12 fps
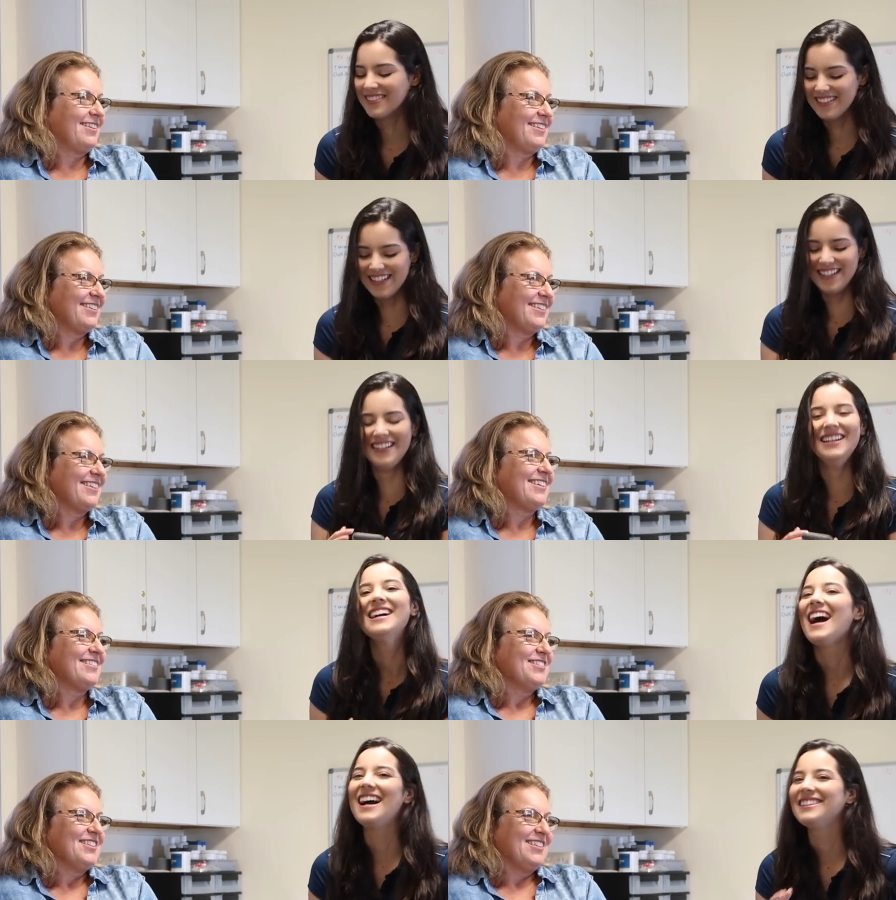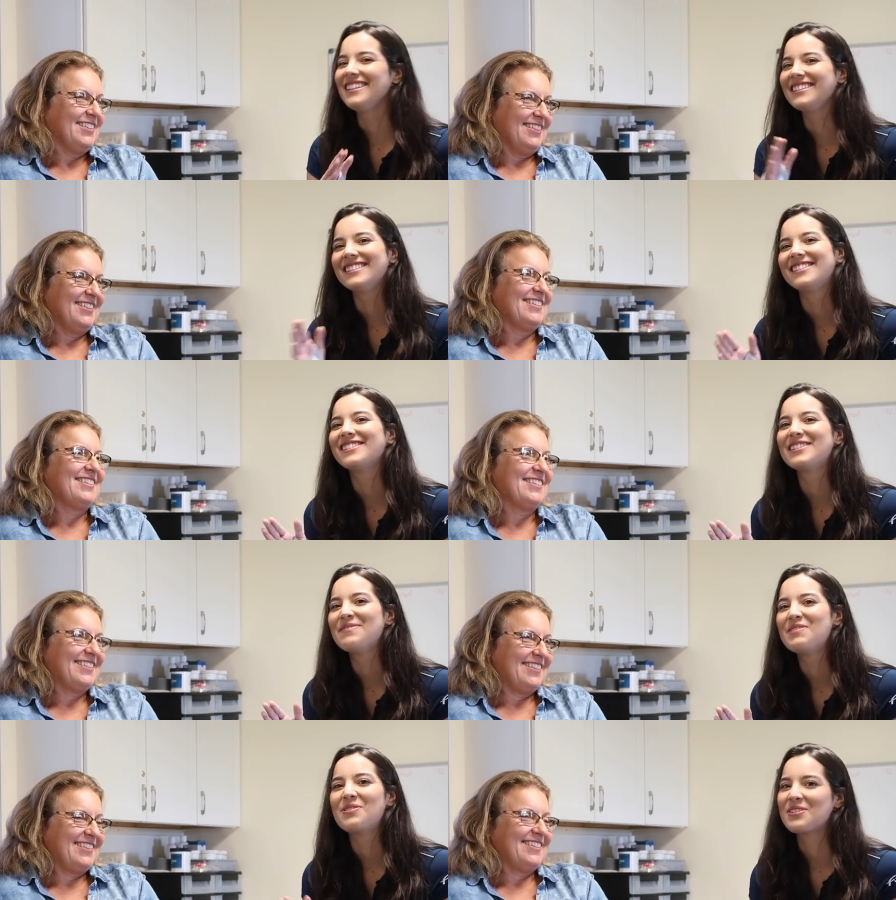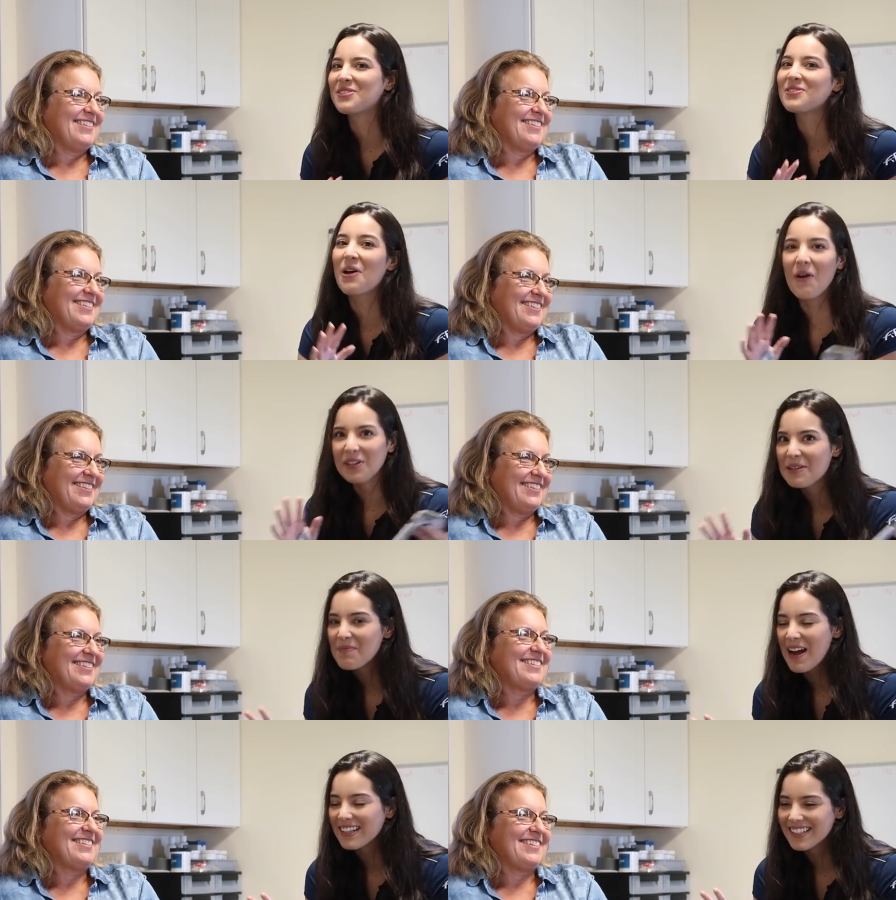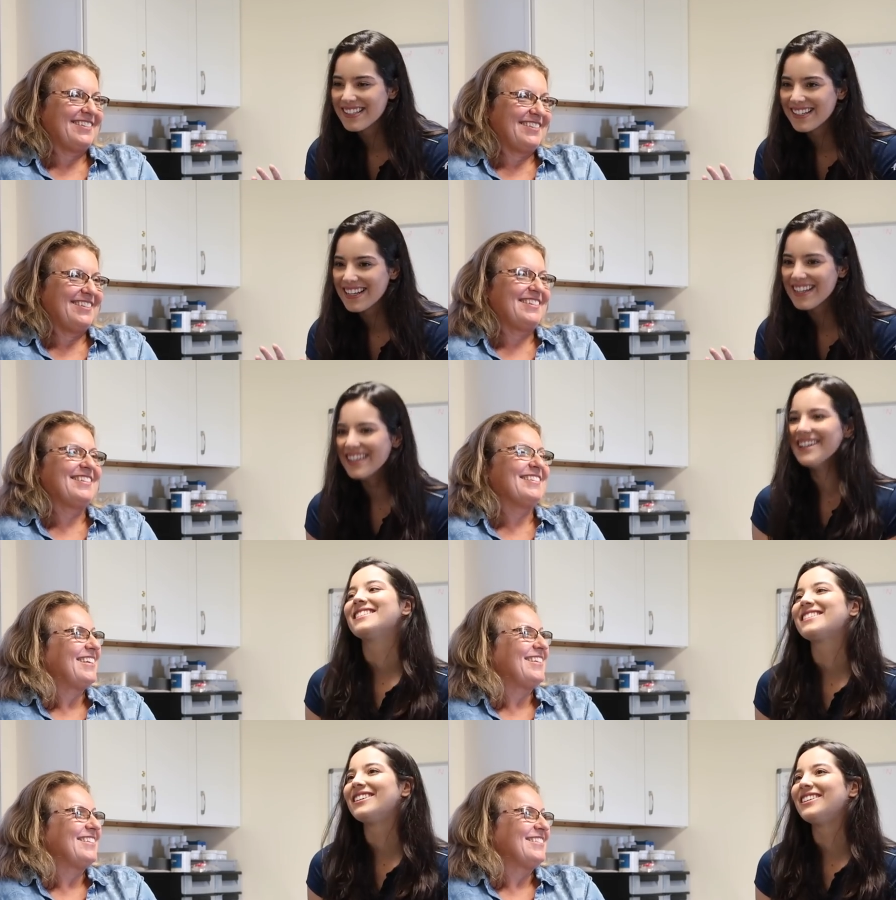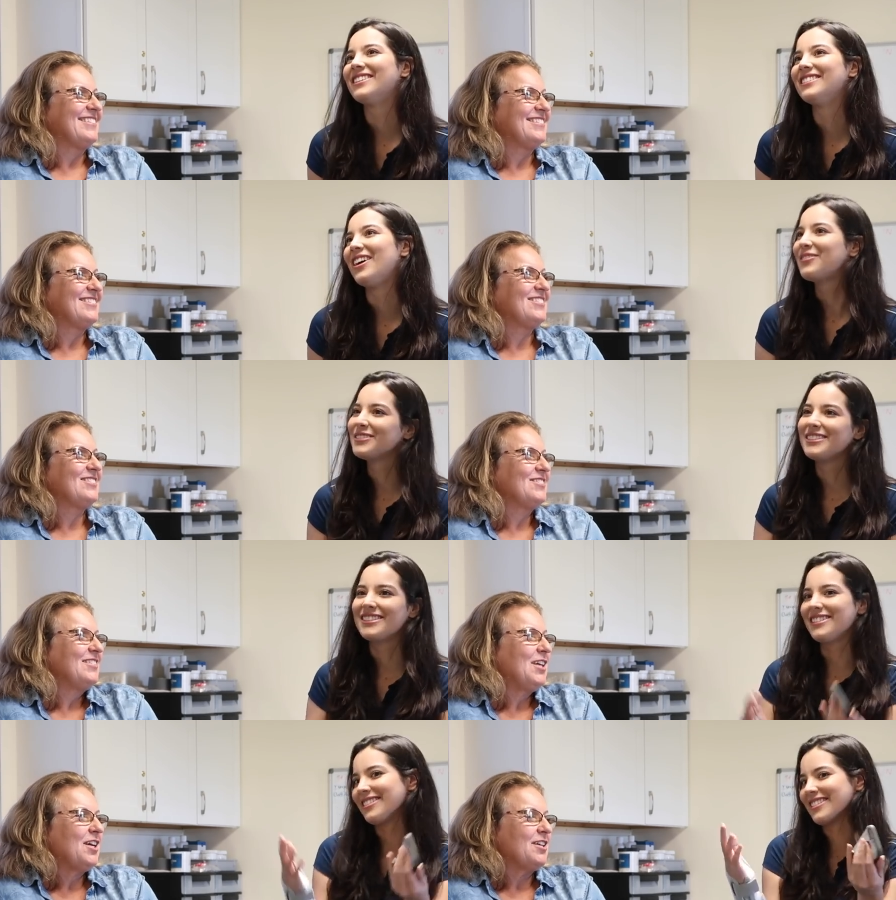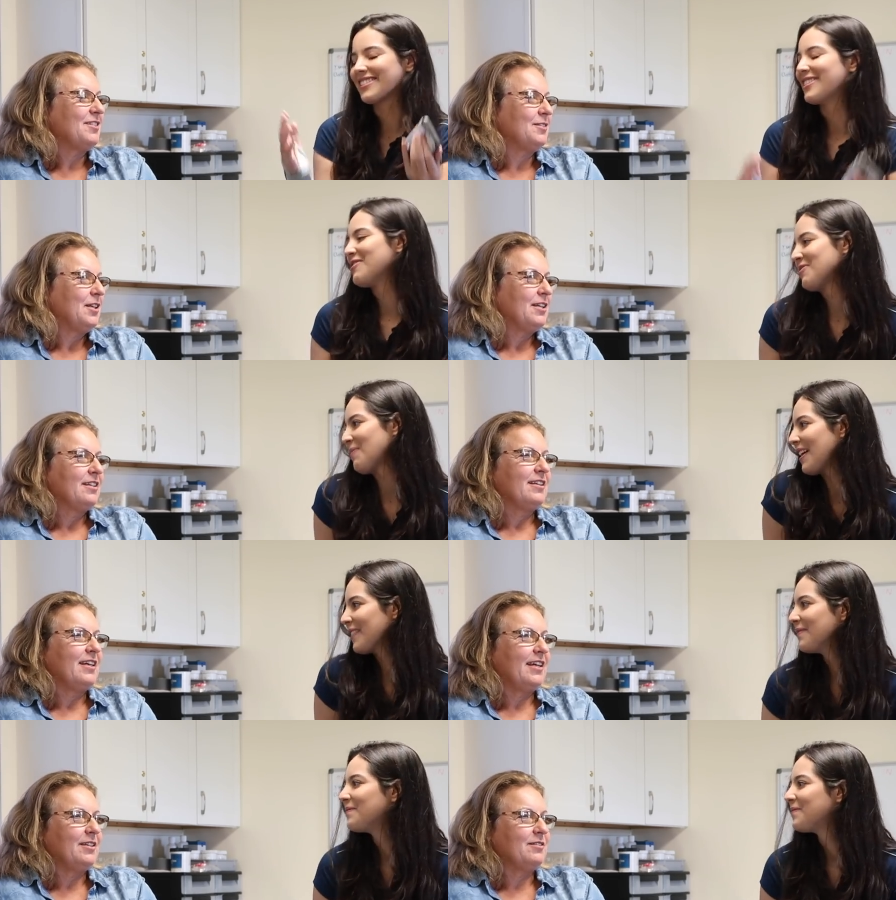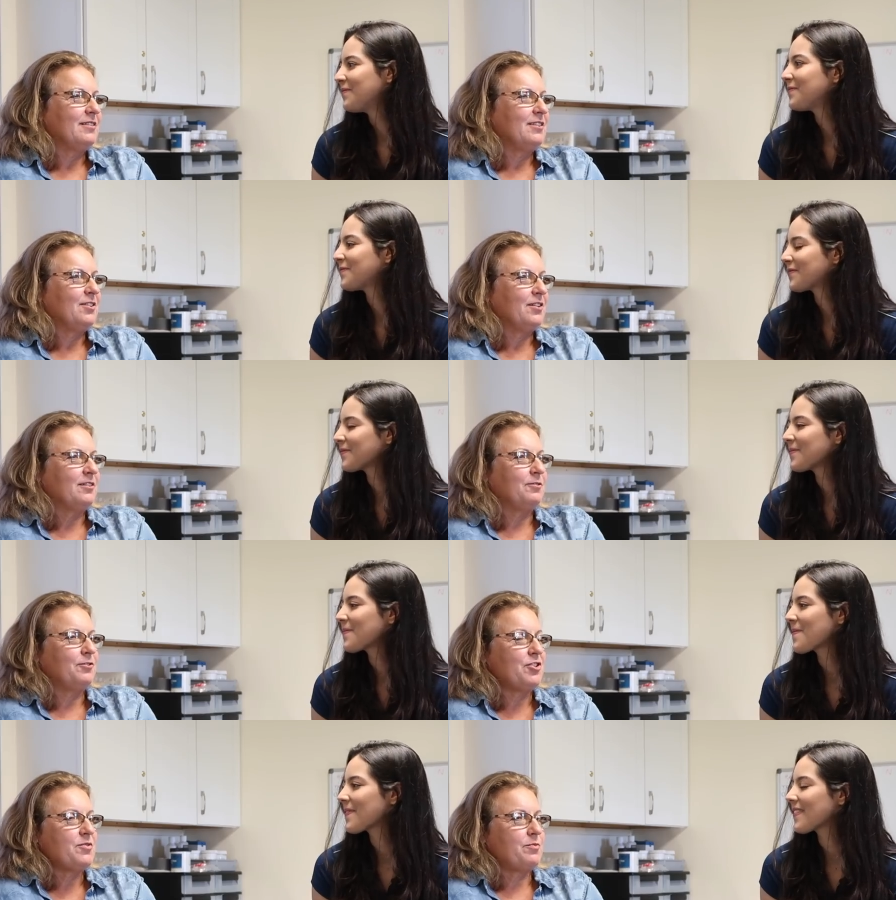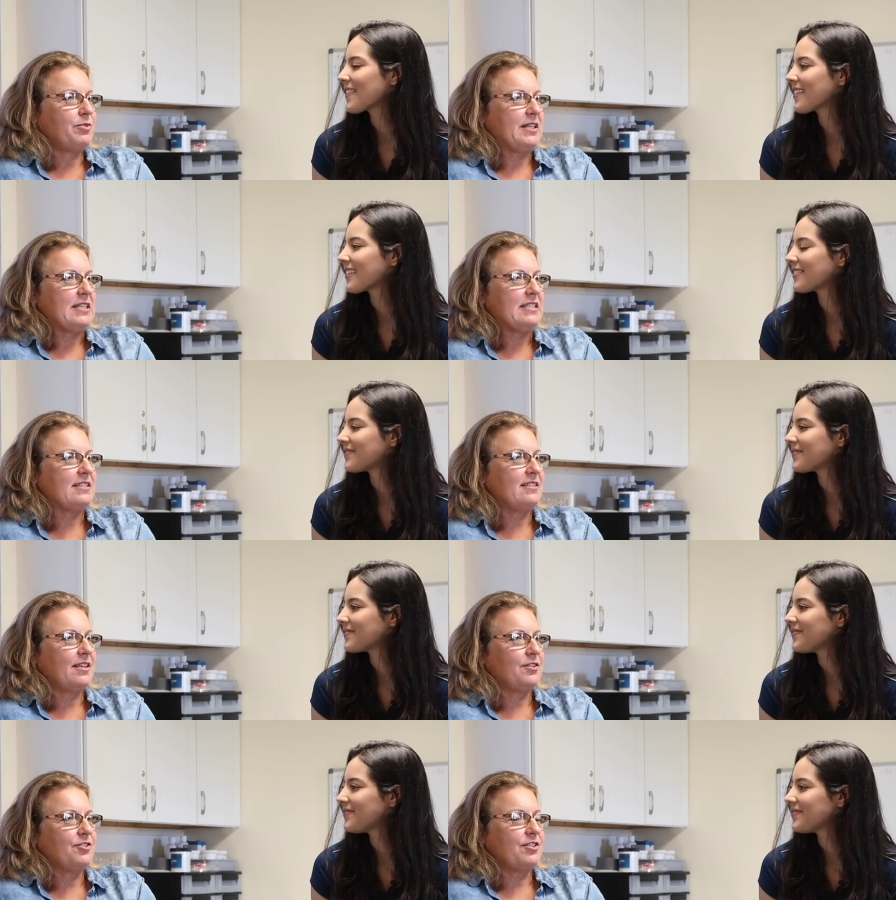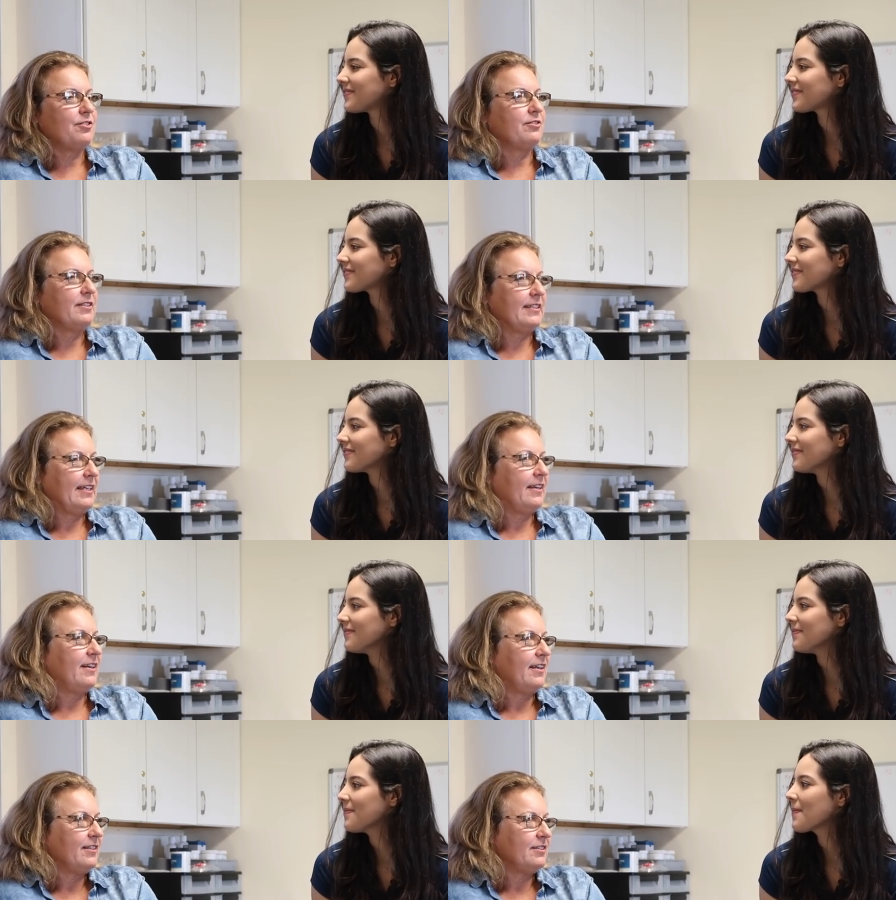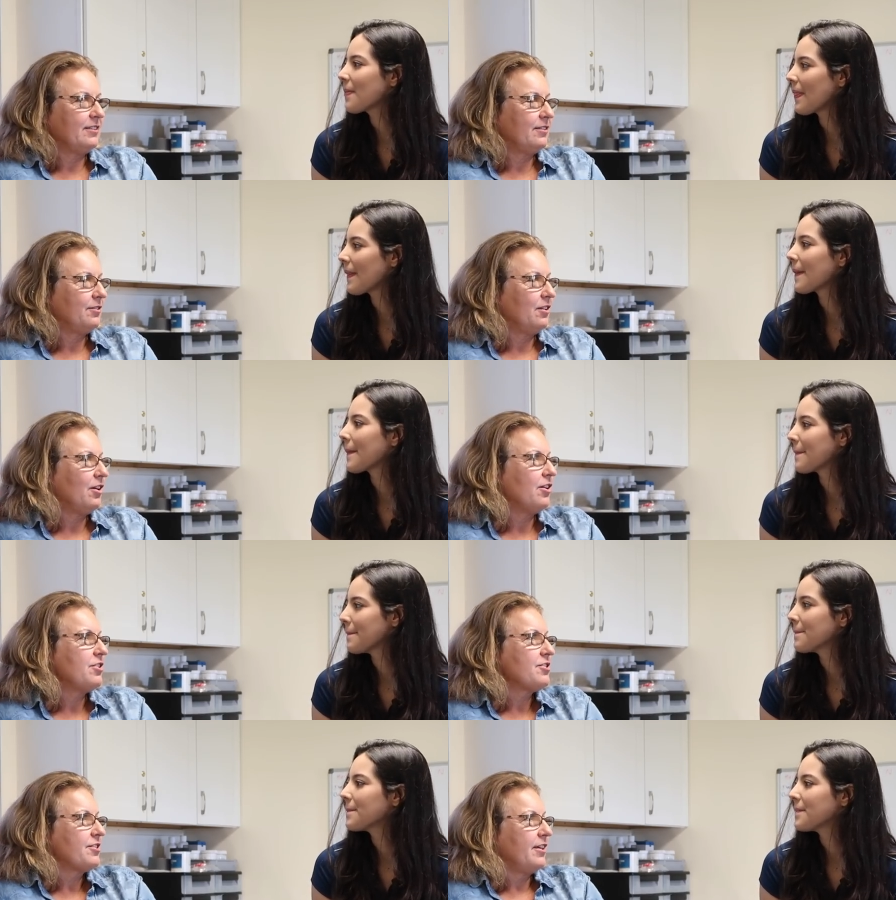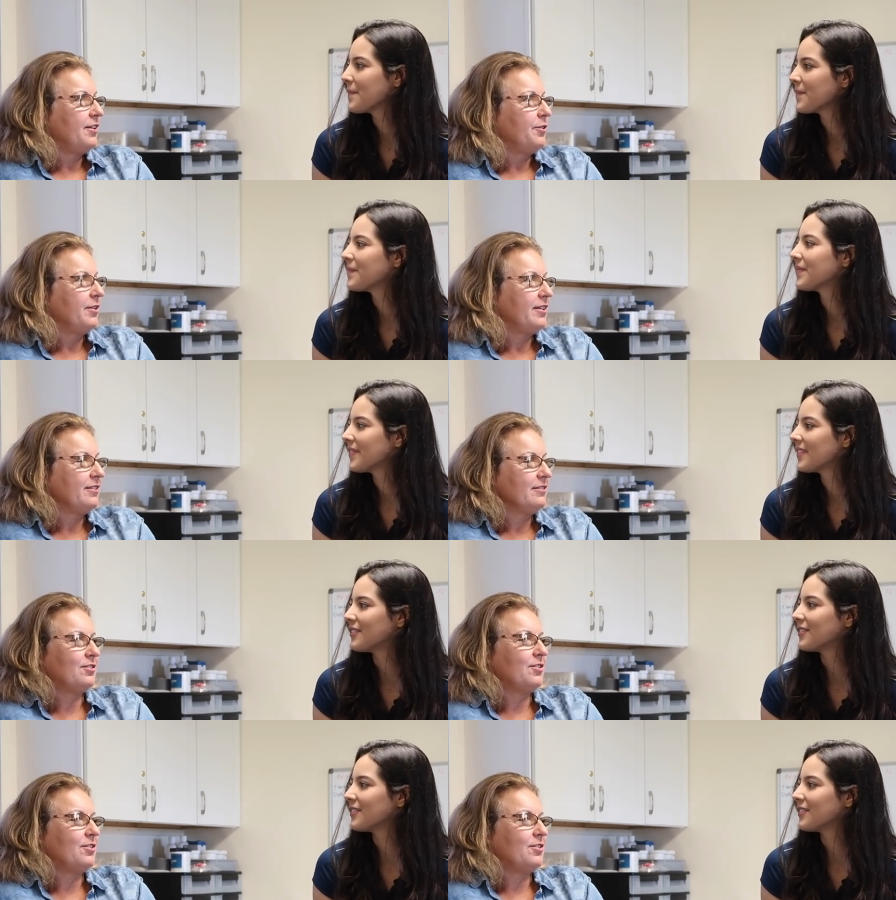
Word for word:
Speaker 1: I think this is going to be Crystal's only pregnancy,
Speaker 2: yeah. so hopefully she yeah. just goes back. And you know, in first pregnancies, they usually don't get as large anyway,